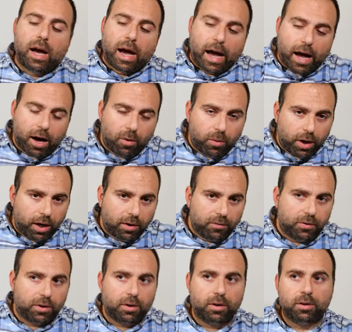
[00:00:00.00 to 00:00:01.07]

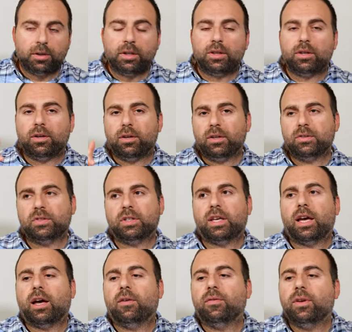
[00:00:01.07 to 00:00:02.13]
However, there is a
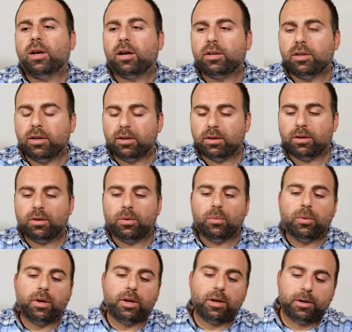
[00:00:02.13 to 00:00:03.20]
caveat here
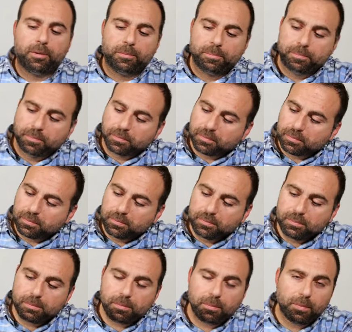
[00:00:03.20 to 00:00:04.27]
where
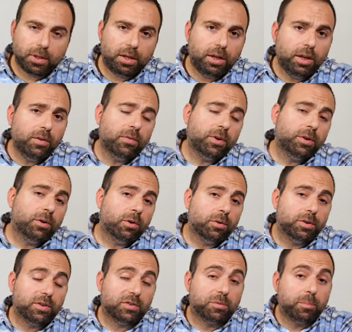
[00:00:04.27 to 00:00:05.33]
even though
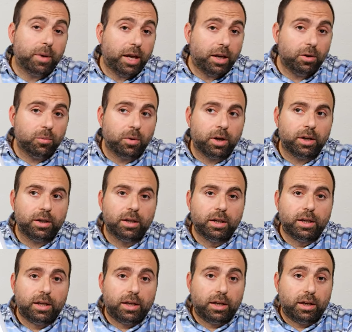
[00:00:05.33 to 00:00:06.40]
this main one,
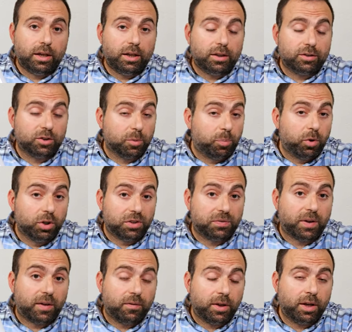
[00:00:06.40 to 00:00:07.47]
it supports
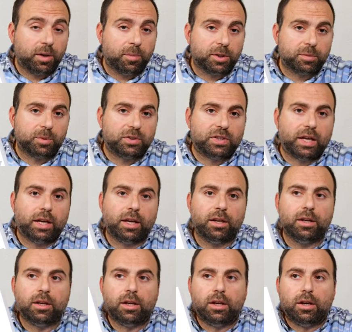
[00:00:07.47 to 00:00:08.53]
5 gigabits per
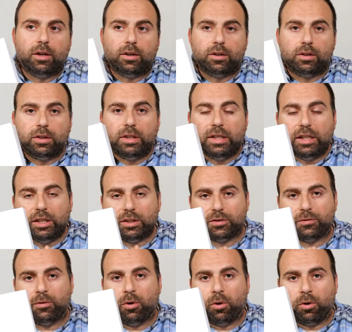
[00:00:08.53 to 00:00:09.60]
second,
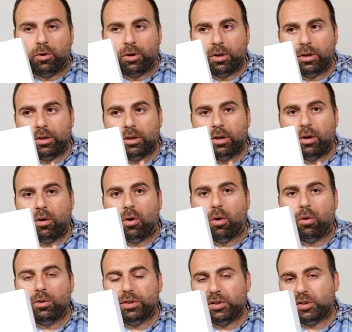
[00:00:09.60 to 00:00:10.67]
these 4
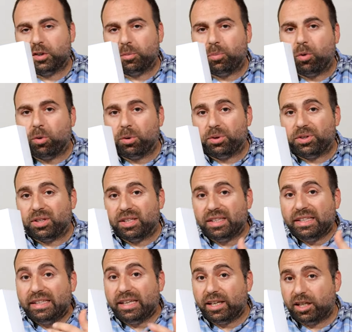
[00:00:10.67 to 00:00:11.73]
only support
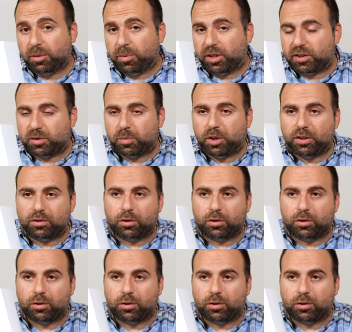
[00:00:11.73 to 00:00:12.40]
gigabit speed.